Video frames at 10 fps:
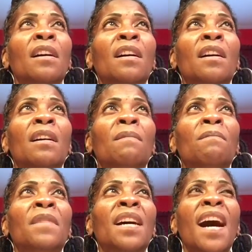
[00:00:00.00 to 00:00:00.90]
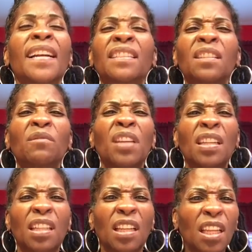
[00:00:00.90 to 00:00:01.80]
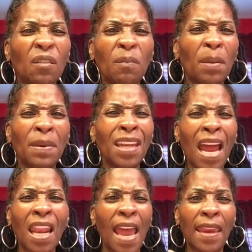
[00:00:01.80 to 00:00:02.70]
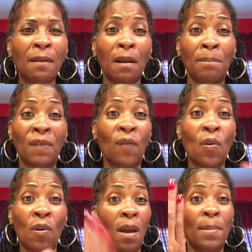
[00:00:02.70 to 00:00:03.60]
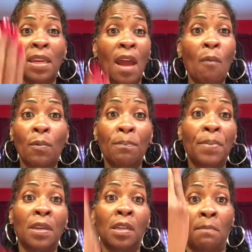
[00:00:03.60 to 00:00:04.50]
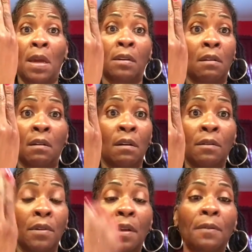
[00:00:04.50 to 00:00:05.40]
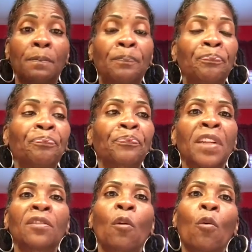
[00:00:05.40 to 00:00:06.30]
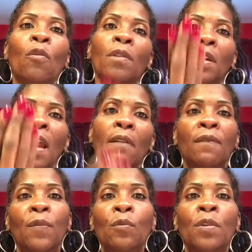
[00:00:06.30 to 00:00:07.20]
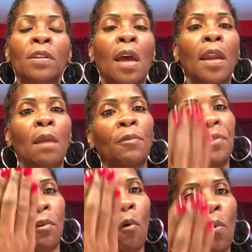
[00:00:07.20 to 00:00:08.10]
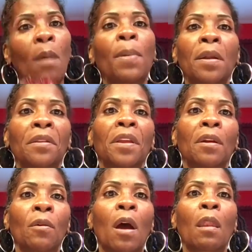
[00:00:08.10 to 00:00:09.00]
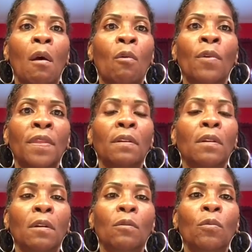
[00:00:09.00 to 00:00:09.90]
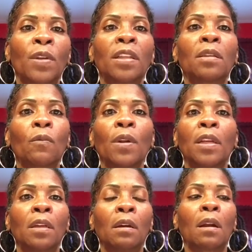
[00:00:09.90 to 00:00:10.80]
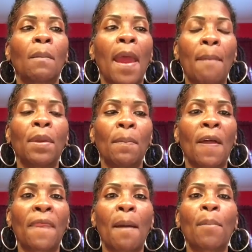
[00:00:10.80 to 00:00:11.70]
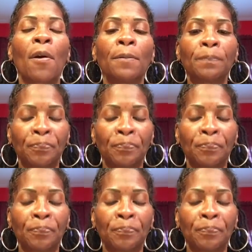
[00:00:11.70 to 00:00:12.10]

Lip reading: I can still touch it a little bit, but not like before. I mean, I would be able to get my tongue under there. So now the food is not able to go up under there along with the glue, which is really good. I'm happy about that part.